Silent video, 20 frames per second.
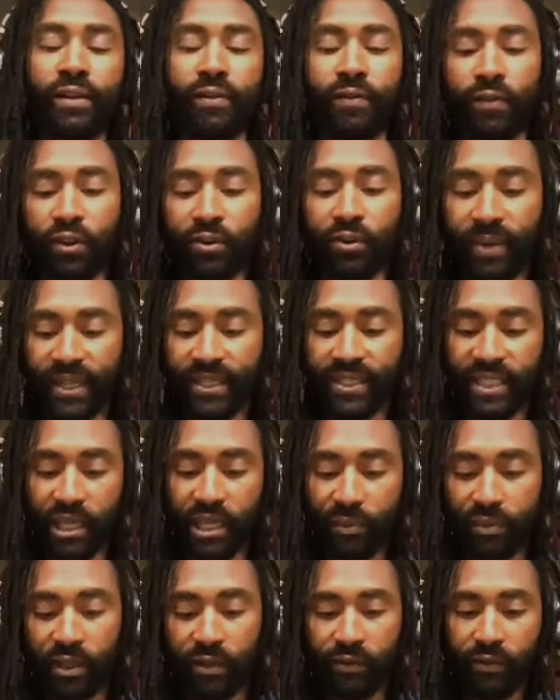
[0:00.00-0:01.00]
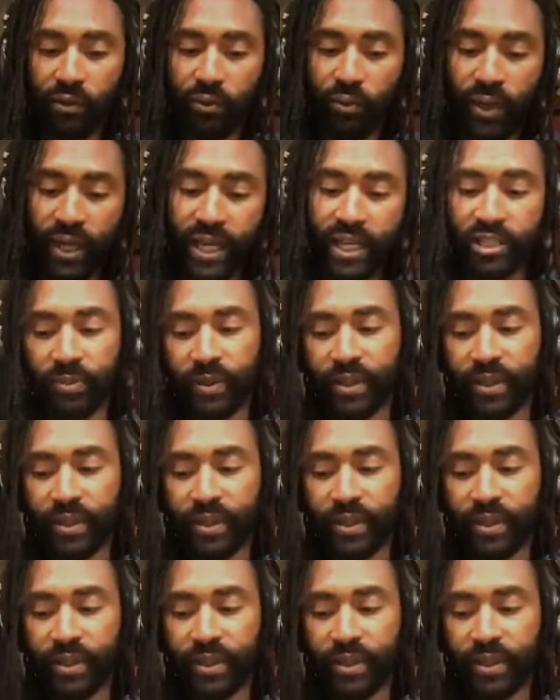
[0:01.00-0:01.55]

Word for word: to film myself different ways.